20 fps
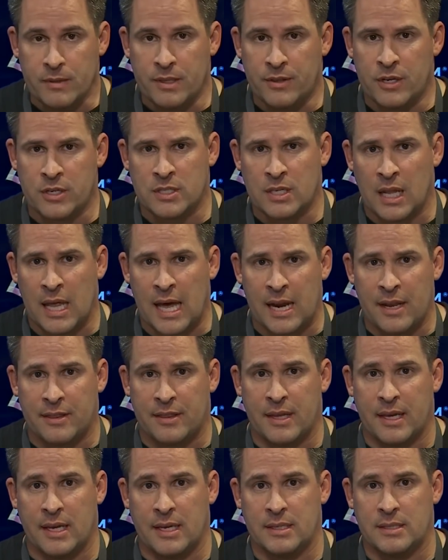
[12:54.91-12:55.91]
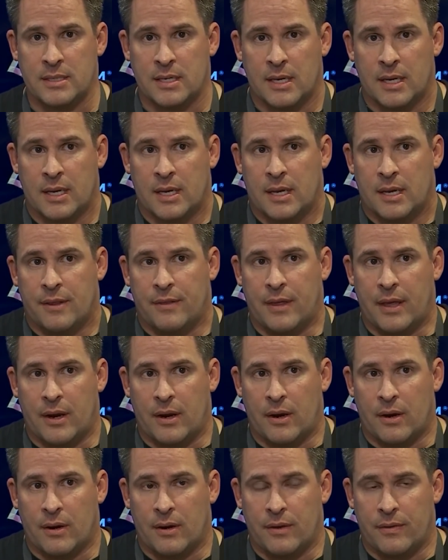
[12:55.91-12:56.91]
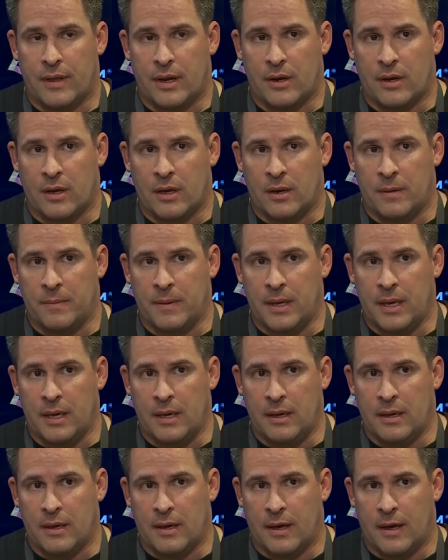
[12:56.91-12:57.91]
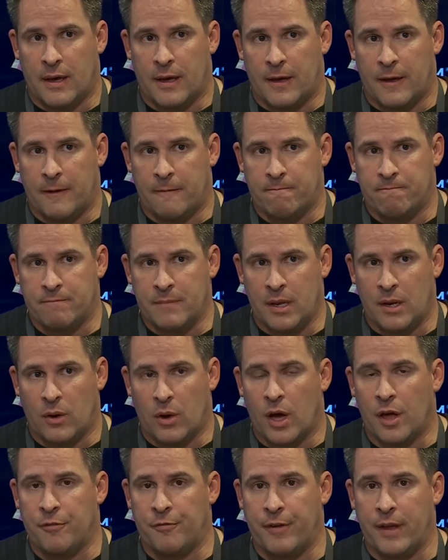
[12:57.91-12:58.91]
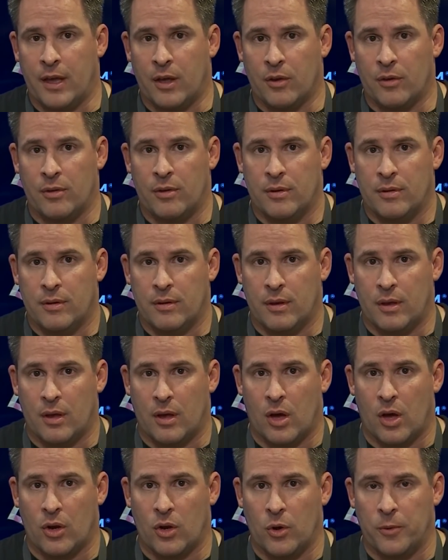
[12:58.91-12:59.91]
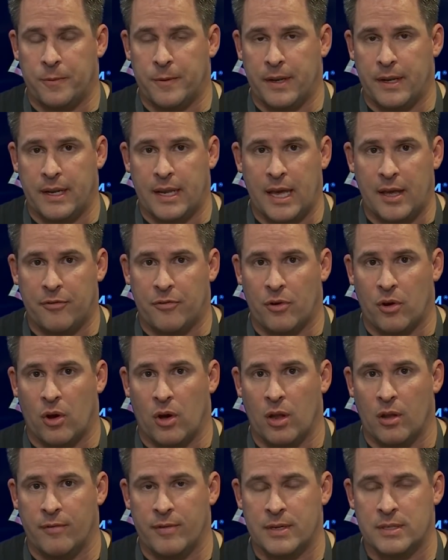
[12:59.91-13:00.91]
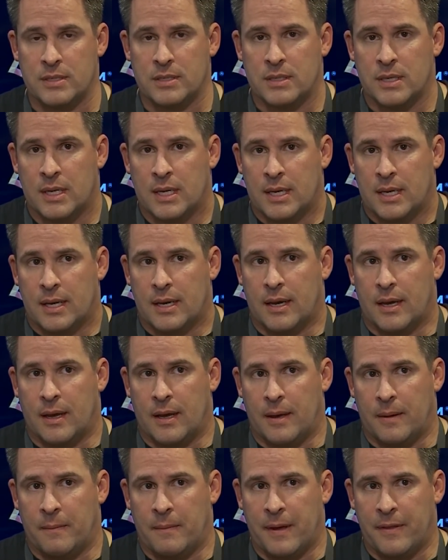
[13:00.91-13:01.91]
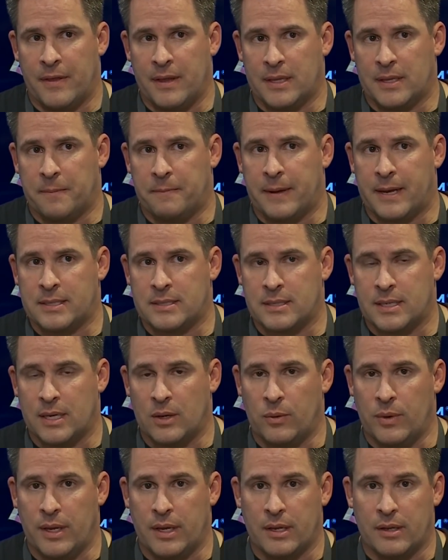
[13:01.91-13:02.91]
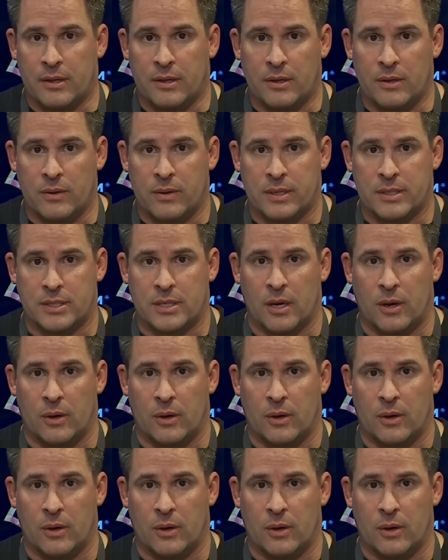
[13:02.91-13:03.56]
there's a lot of things that are that are going to be, um, you know, unveiled uh, on opening day for all of us. Um, I think the best thing we can do as